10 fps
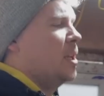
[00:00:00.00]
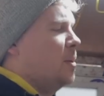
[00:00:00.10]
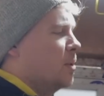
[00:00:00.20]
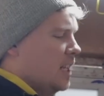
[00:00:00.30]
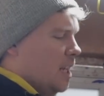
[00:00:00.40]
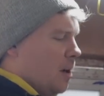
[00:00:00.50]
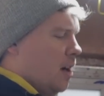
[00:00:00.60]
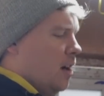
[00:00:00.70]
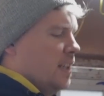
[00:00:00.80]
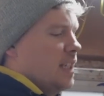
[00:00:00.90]
People are saying about
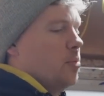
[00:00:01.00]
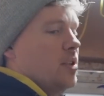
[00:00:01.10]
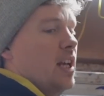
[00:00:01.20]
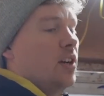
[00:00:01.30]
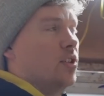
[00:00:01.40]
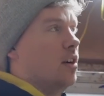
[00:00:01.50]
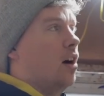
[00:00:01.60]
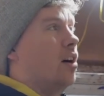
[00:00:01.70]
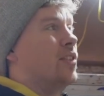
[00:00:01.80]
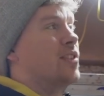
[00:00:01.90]
RCD protection
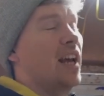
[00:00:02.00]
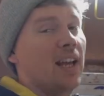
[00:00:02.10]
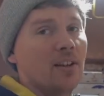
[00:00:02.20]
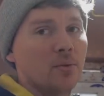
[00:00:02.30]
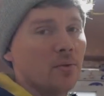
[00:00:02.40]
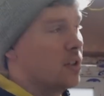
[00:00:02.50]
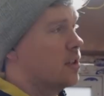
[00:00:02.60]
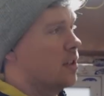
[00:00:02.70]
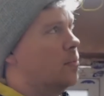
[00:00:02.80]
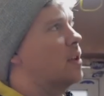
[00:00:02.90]
on tails.
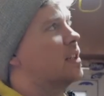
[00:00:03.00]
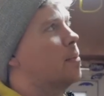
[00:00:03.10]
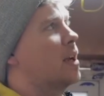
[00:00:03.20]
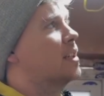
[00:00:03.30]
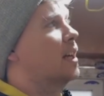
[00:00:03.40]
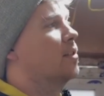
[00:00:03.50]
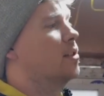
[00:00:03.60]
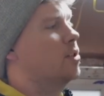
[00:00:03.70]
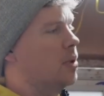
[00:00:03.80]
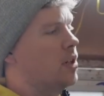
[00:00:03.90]
So the main tails
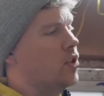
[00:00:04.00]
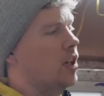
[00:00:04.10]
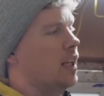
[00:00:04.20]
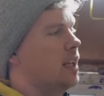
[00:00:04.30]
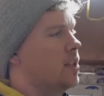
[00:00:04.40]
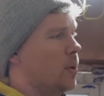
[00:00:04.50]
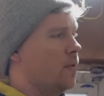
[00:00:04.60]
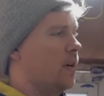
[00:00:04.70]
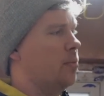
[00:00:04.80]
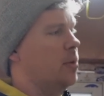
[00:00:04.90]
are double insulated,
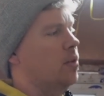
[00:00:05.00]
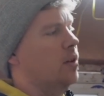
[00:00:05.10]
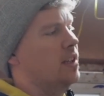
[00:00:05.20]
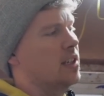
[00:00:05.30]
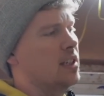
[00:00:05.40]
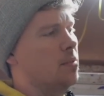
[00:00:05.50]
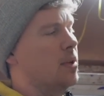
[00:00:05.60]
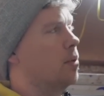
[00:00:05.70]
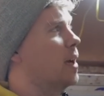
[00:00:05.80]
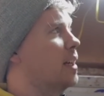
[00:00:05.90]
25mm and
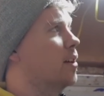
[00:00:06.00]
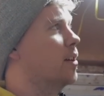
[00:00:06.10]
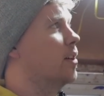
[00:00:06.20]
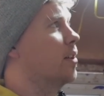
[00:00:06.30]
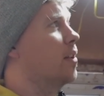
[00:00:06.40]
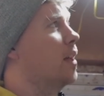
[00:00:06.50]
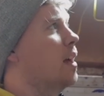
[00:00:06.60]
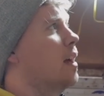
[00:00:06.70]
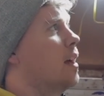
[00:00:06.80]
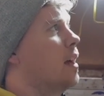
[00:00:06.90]
16mm main earth.
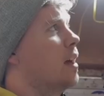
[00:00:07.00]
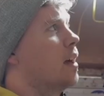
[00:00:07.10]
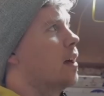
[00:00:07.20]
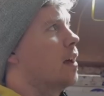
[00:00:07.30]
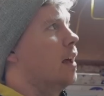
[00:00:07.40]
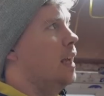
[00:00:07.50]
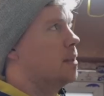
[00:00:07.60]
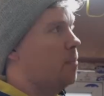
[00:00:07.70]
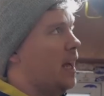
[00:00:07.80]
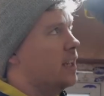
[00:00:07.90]

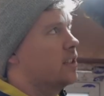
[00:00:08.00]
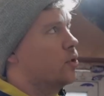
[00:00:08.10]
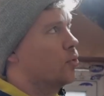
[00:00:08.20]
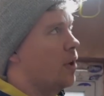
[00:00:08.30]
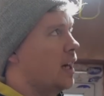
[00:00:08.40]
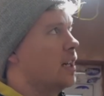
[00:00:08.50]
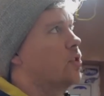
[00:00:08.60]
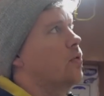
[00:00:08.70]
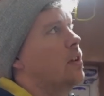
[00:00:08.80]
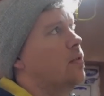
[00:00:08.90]
It's passed directly
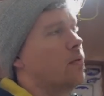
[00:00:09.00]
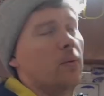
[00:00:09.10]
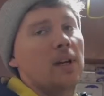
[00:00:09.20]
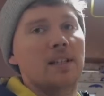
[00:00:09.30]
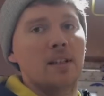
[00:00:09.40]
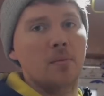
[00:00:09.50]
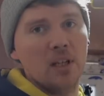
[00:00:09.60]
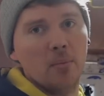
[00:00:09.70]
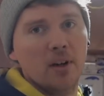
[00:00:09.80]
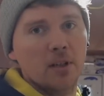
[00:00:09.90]
straight through into the
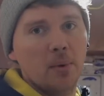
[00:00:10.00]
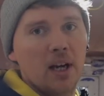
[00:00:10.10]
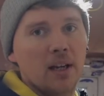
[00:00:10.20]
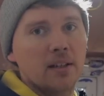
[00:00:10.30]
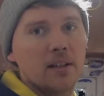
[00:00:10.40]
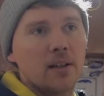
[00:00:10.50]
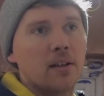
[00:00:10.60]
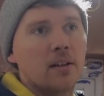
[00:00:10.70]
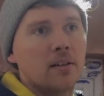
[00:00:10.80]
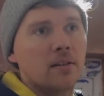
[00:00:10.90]
meter box behind.
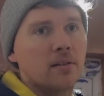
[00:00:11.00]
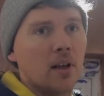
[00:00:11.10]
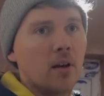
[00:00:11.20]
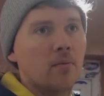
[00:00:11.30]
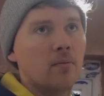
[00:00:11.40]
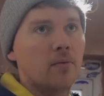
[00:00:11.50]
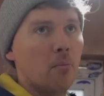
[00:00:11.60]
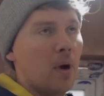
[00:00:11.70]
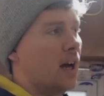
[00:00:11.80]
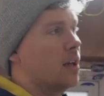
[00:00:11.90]
So for
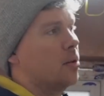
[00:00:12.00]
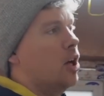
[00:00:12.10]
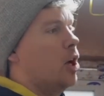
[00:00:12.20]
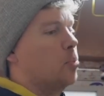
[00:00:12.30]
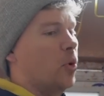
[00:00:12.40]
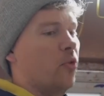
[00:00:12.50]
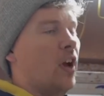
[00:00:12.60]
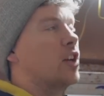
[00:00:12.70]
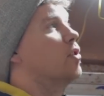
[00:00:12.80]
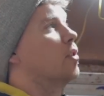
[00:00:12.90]
my
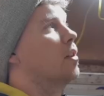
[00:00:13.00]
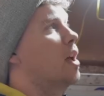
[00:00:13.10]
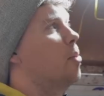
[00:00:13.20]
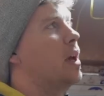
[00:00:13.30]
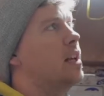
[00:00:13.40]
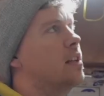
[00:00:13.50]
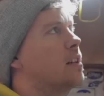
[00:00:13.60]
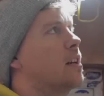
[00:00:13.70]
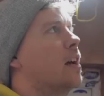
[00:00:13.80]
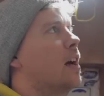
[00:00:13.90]
professional
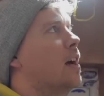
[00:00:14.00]
opinion,